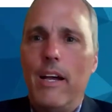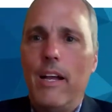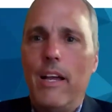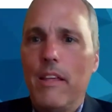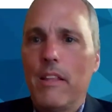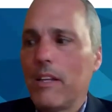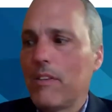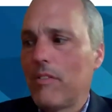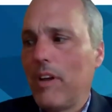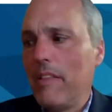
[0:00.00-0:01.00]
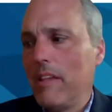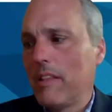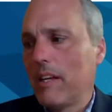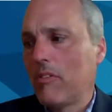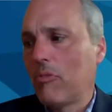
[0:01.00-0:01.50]
I think that's
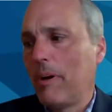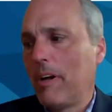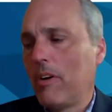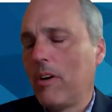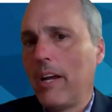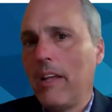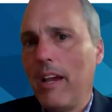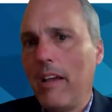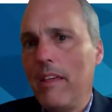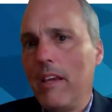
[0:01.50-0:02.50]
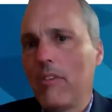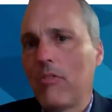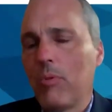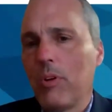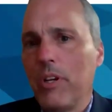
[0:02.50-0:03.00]
spot on. I think
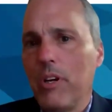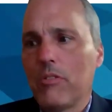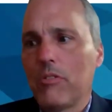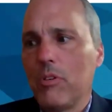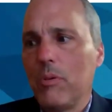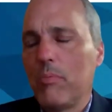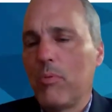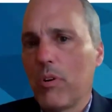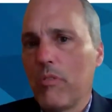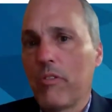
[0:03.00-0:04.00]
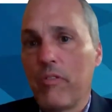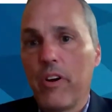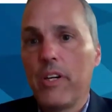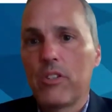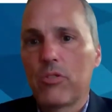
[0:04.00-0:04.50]
it's really also important for
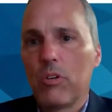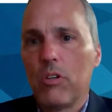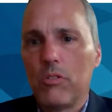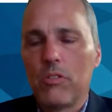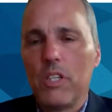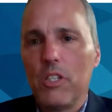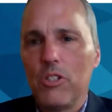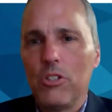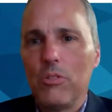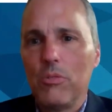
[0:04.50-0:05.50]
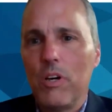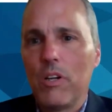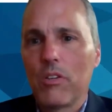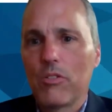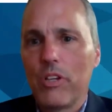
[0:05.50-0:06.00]
various roles that you
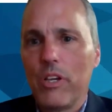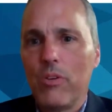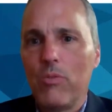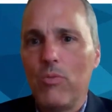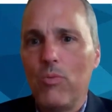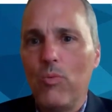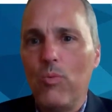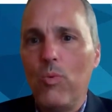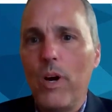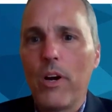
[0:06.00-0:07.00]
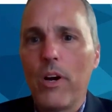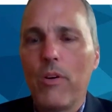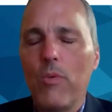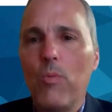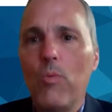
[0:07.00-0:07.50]
understand
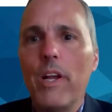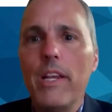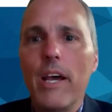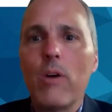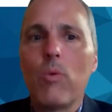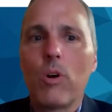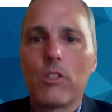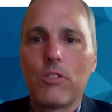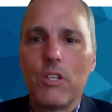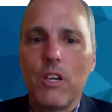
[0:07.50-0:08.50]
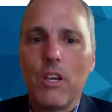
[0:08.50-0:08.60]
what networks